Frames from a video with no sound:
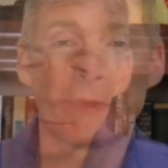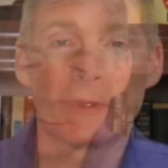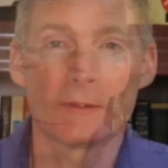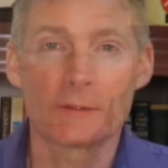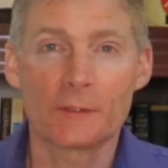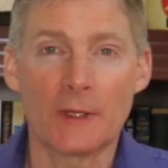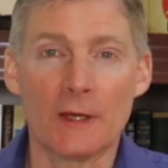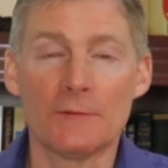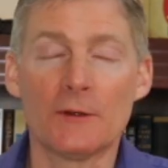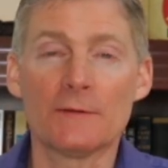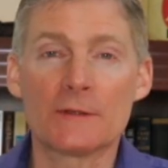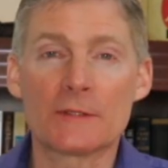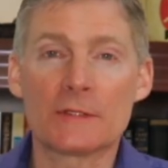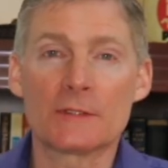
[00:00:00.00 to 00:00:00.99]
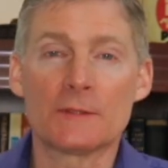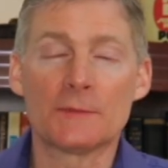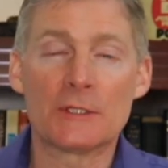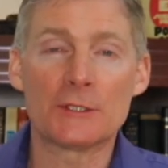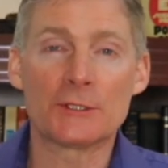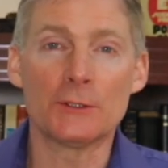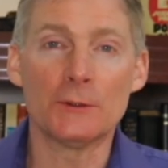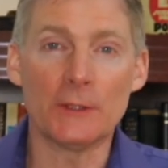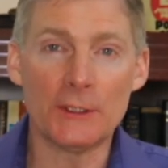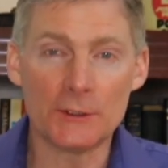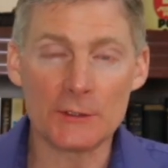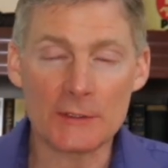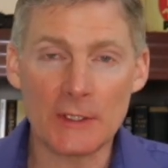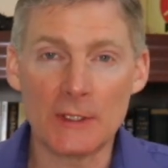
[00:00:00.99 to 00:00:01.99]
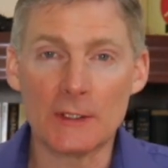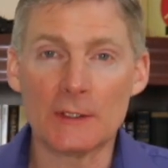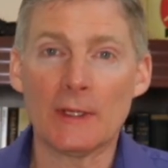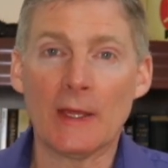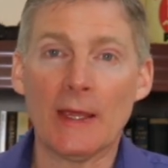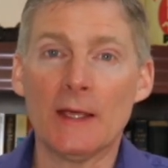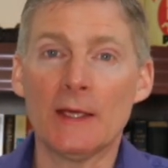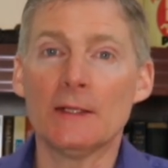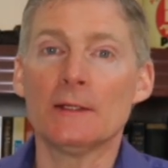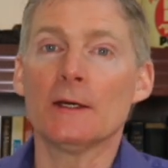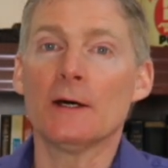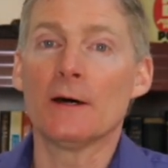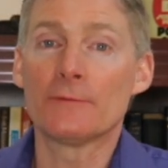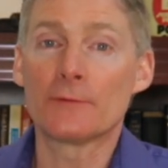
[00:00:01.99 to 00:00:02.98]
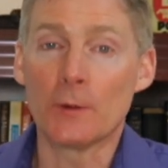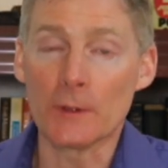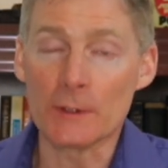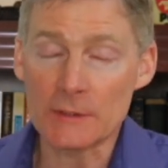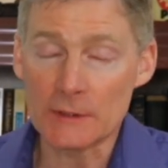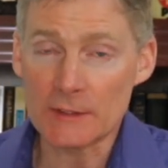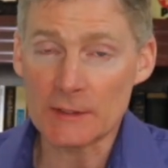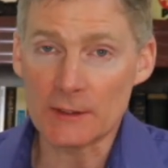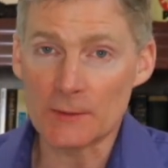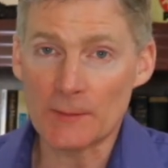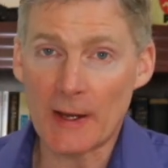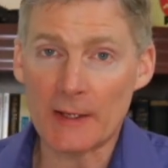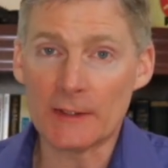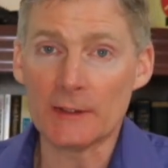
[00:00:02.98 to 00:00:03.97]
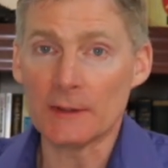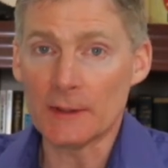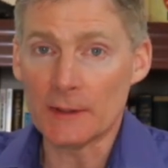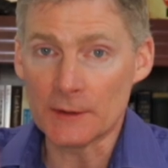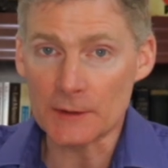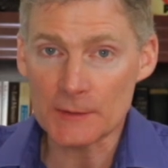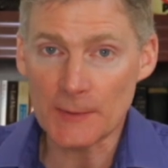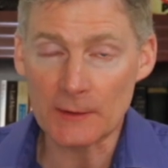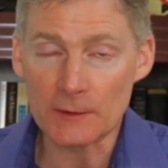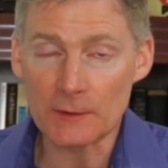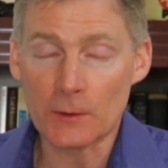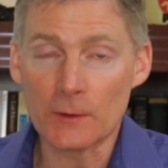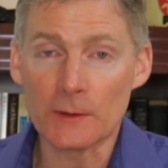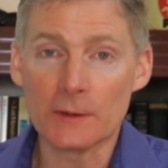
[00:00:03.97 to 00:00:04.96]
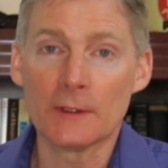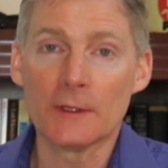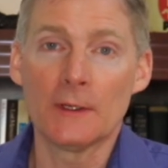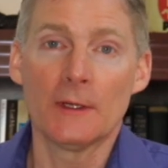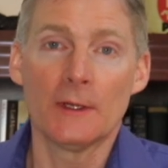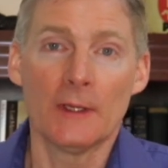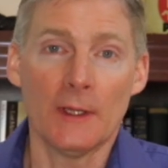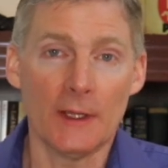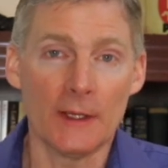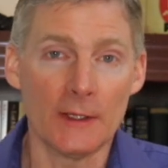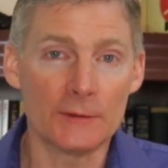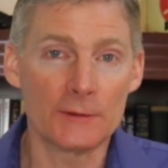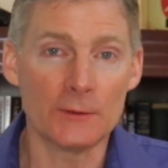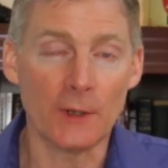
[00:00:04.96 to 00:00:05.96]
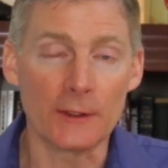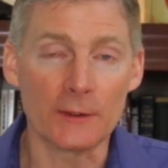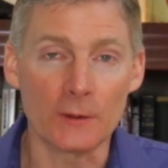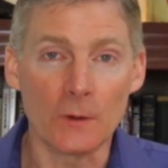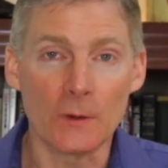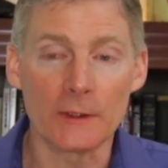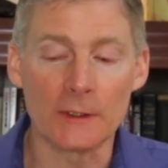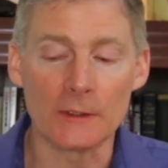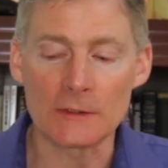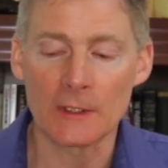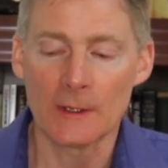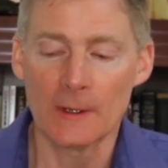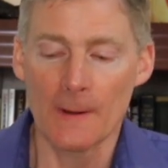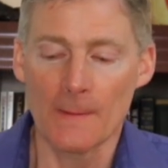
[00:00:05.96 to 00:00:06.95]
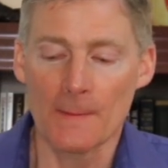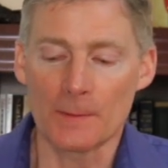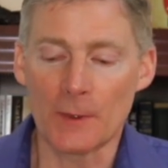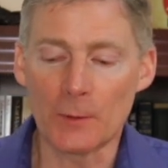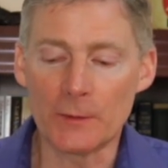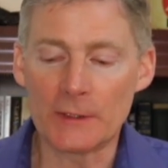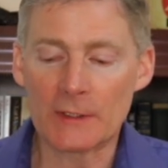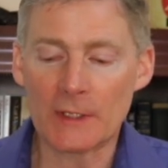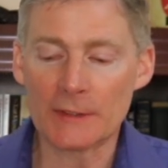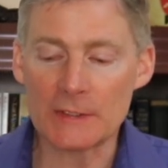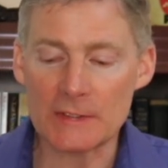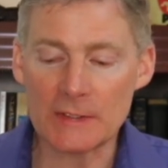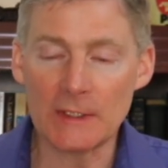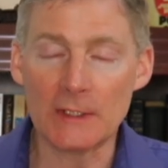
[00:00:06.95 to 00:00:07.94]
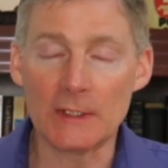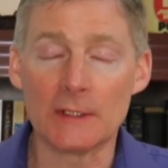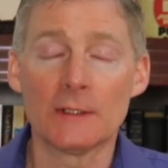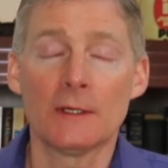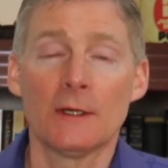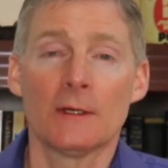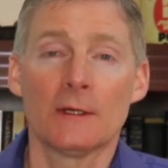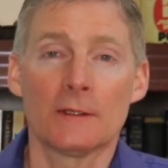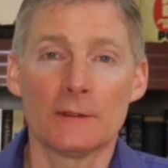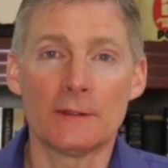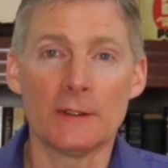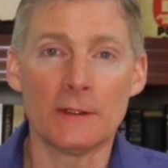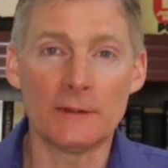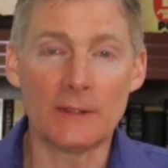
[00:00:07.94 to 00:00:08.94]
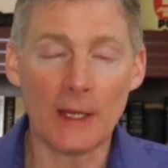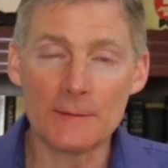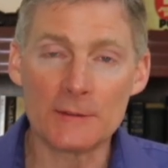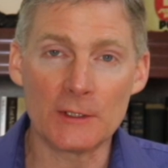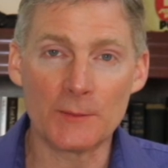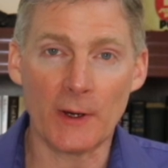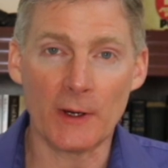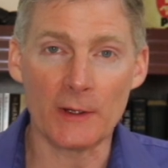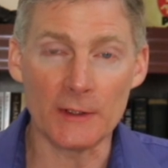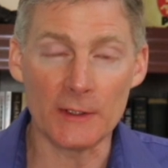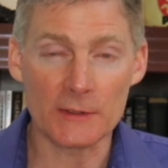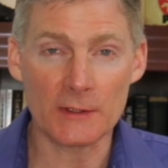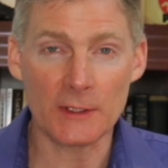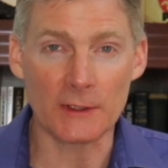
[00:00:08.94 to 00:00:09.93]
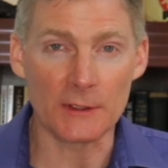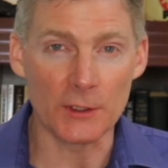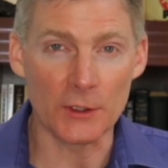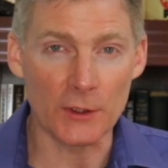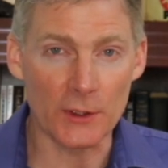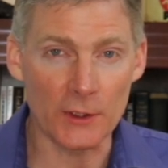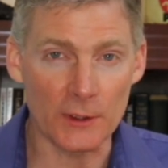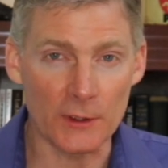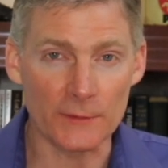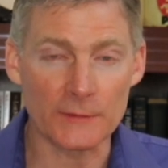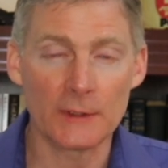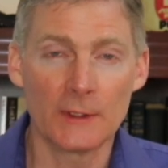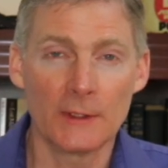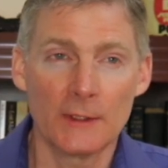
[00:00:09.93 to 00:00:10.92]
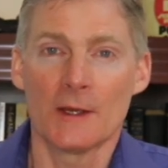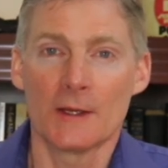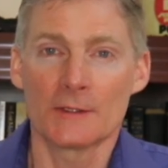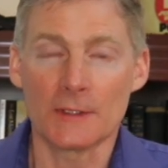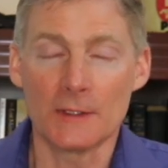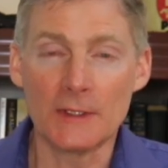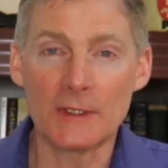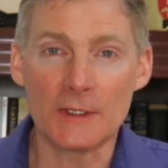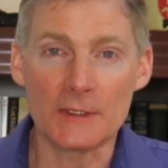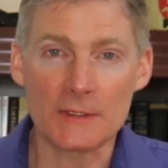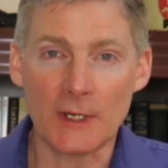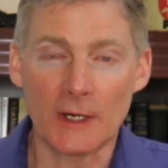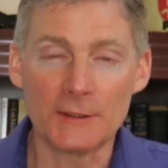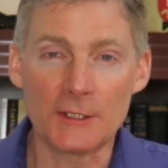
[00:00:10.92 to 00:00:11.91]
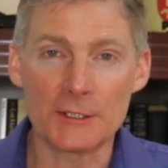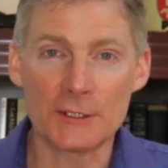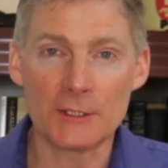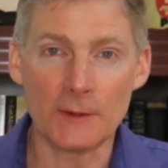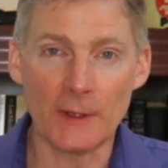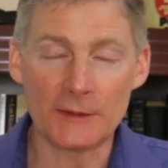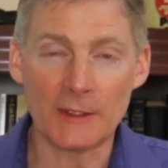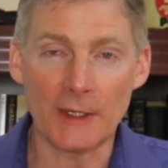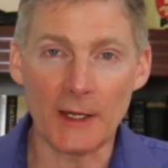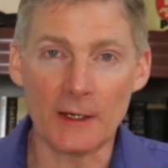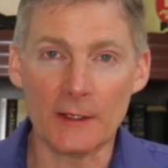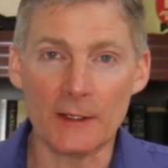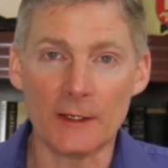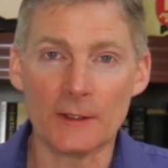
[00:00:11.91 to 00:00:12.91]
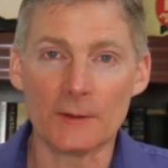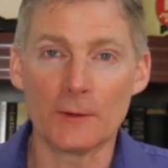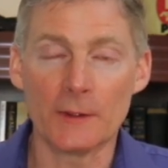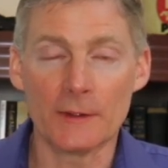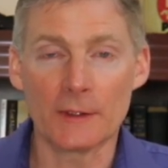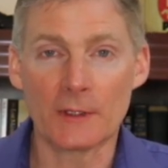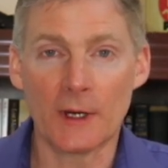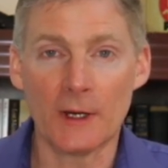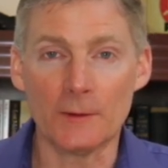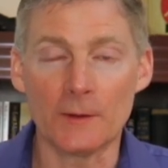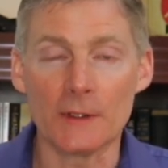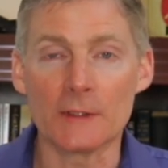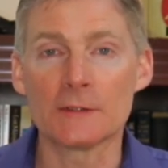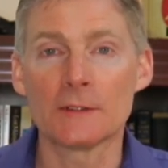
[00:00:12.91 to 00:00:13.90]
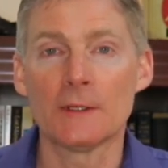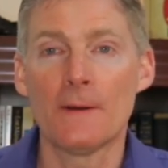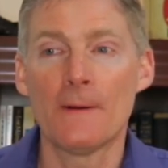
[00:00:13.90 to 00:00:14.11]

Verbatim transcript: So you have nervous system tissue in your skin and, of course, inside your body, in your spinal cord, and to all your organs. But when you cut the skin, the damaging part is cutting the nerves. So then you get scar tissue at the area where the cut was,